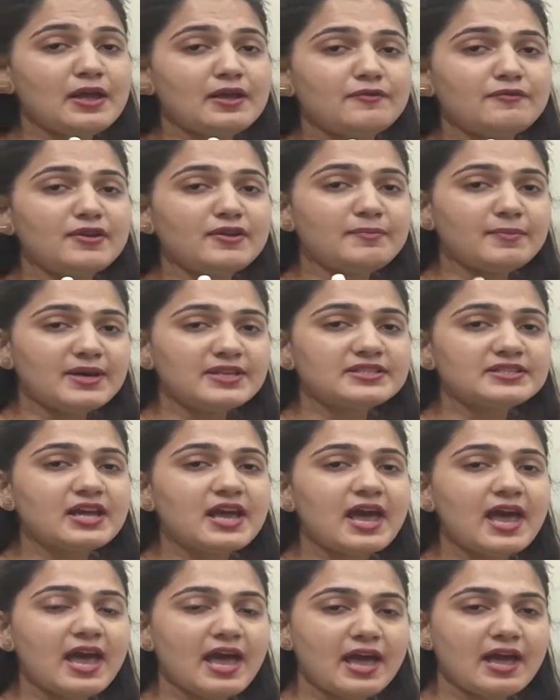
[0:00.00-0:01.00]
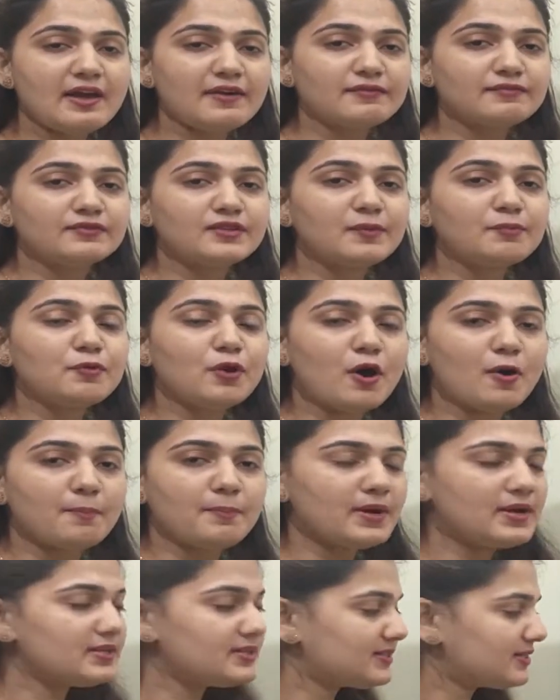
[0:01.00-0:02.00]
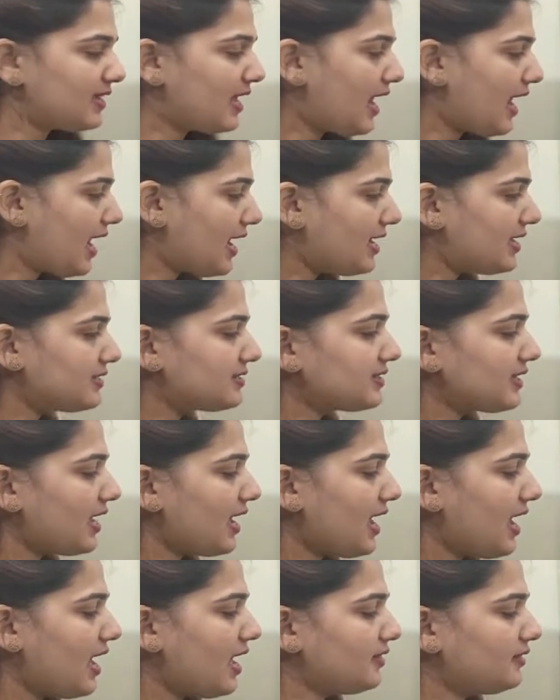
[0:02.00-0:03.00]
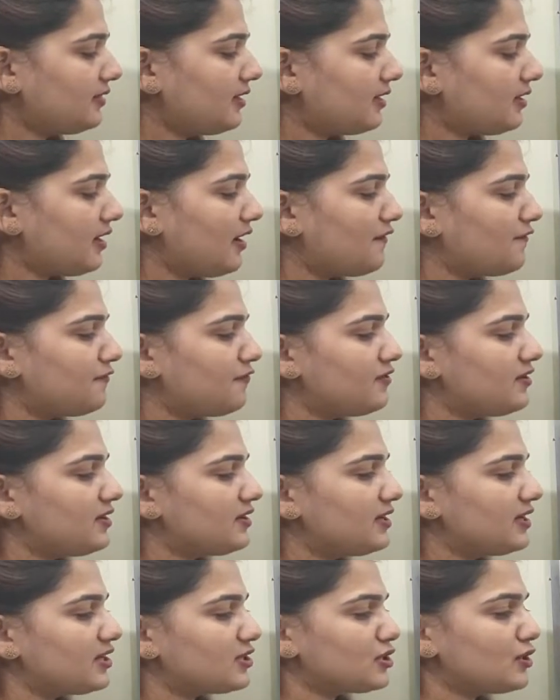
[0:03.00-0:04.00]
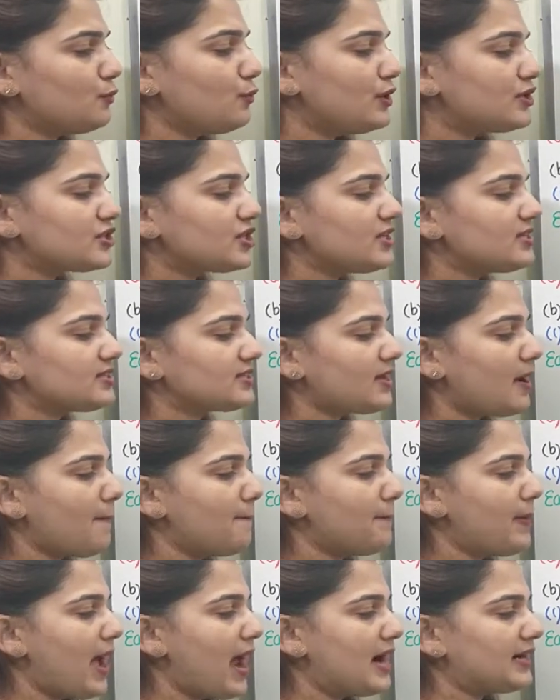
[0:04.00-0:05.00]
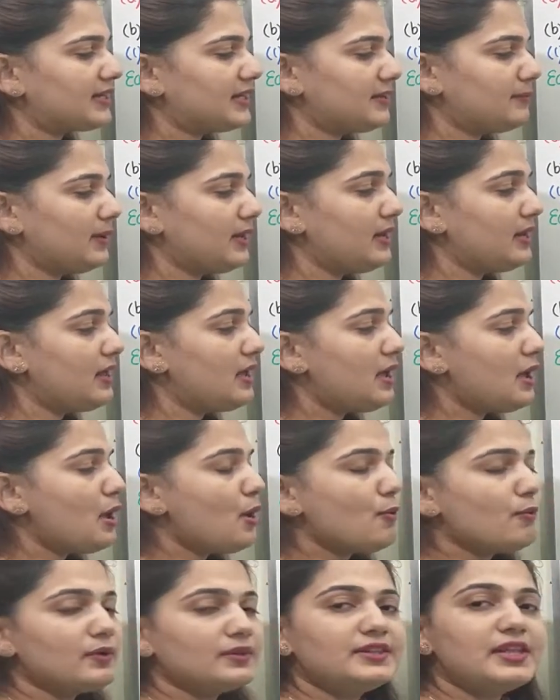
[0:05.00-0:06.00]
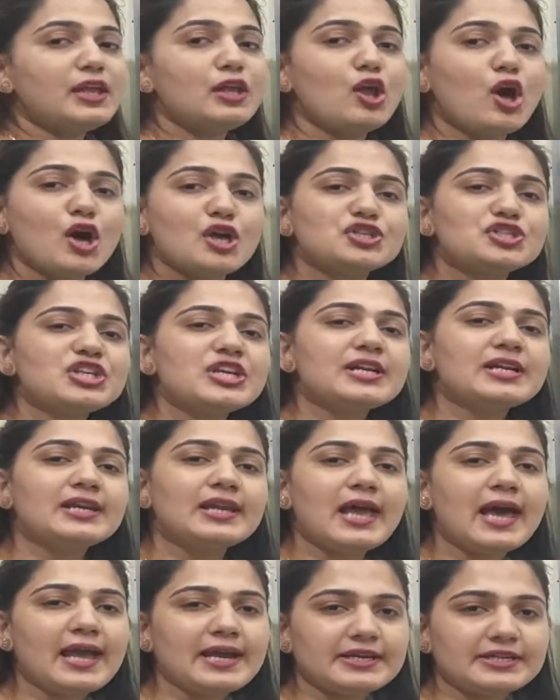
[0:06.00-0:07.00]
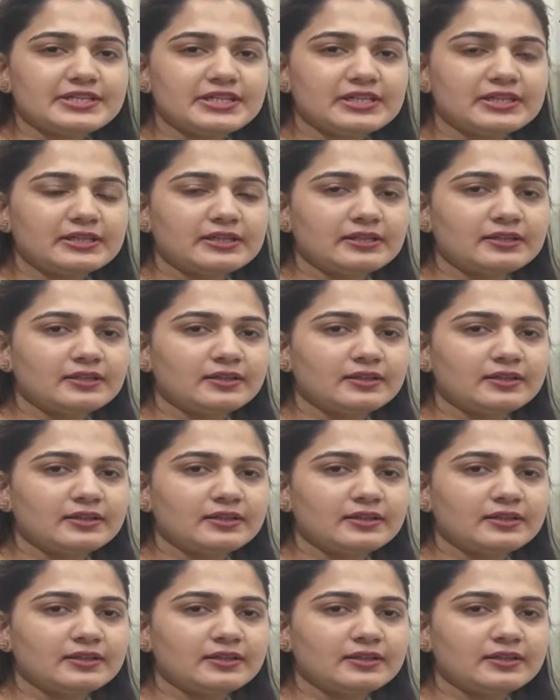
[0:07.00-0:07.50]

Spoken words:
we must have the proper size and the configuration which is compatible with the launching light.